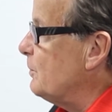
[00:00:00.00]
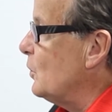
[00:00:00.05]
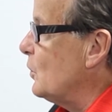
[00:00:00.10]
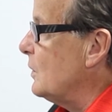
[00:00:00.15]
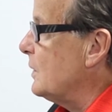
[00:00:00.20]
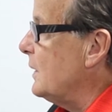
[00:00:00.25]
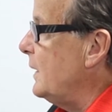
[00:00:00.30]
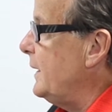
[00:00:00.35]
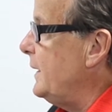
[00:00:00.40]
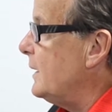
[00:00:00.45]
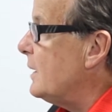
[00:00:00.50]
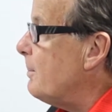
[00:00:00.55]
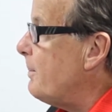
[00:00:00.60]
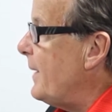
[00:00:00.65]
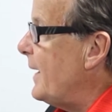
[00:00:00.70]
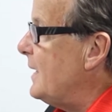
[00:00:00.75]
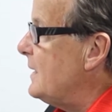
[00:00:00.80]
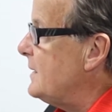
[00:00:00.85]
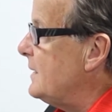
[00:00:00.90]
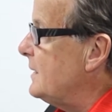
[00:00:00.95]
more
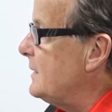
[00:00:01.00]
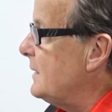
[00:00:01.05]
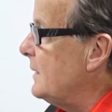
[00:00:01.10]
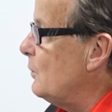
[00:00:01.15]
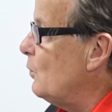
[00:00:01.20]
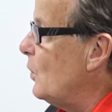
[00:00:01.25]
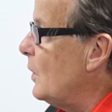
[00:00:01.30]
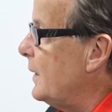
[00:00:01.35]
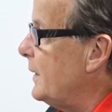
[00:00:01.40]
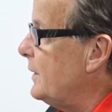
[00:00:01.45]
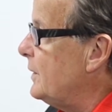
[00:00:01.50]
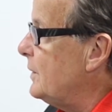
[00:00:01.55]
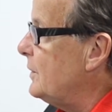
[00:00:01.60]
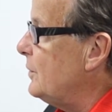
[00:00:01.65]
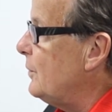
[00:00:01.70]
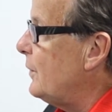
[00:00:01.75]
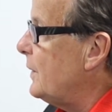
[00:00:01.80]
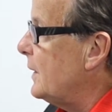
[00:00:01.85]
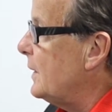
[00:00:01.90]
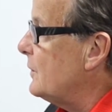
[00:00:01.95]
independent and wanting to
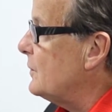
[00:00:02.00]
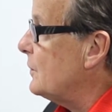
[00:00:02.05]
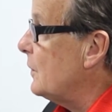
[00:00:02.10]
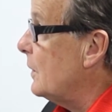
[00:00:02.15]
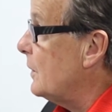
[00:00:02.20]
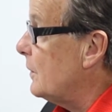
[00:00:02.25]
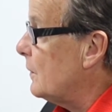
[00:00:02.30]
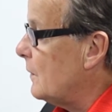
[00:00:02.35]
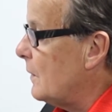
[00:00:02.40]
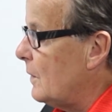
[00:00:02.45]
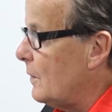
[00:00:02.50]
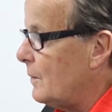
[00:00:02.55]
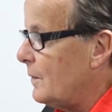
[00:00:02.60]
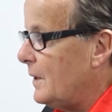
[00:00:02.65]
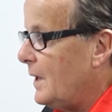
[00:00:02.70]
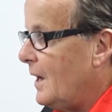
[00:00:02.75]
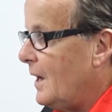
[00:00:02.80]
do things on their own.